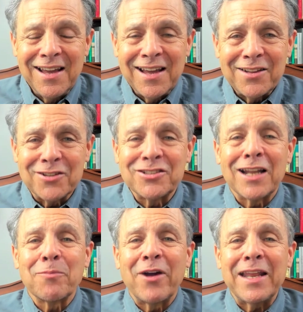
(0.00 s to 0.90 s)
They're
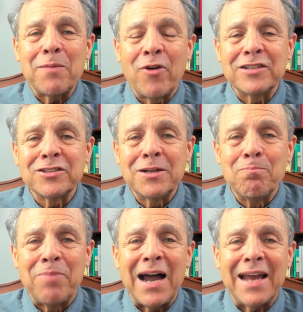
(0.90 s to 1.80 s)
celebrating
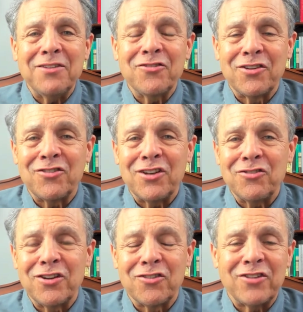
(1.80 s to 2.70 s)
President Biden's
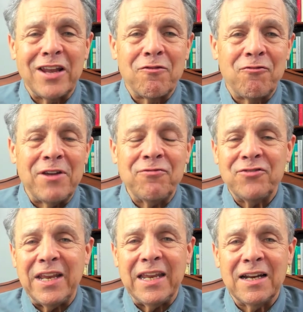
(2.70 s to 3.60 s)
decision to send
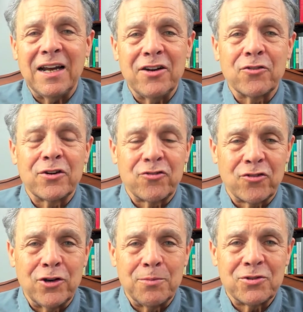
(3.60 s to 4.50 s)
1,500
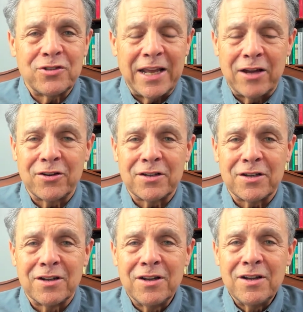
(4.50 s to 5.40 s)
troops down to
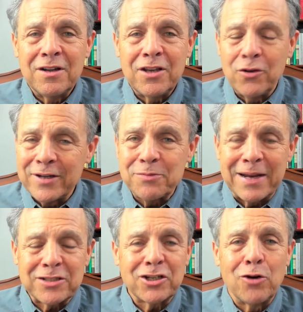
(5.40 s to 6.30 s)
the
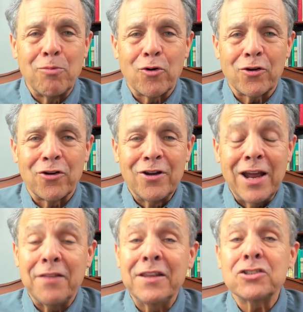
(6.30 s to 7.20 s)
U.S.-Mexico border.
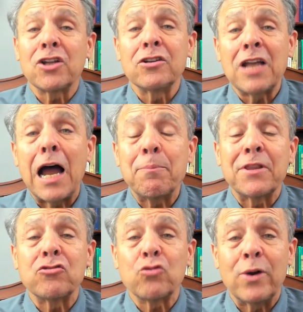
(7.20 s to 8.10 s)
And this is on top of
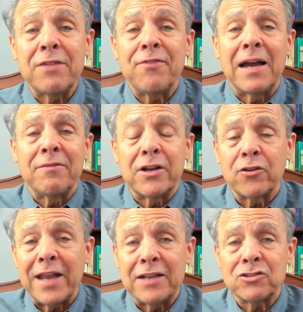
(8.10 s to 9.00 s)
the
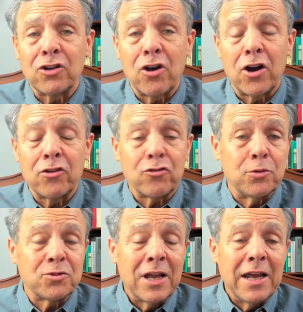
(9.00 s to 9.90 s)
2,500 National Guard
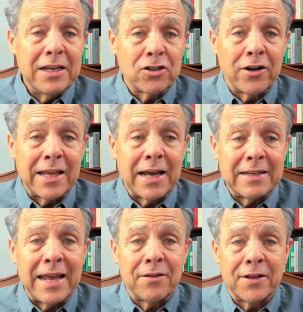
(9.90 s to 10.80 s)
troops he's already got
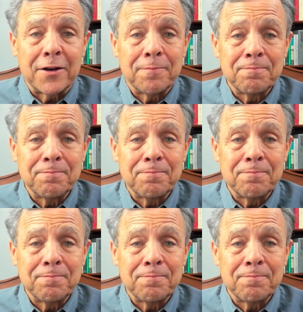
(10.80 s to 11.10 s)
down there.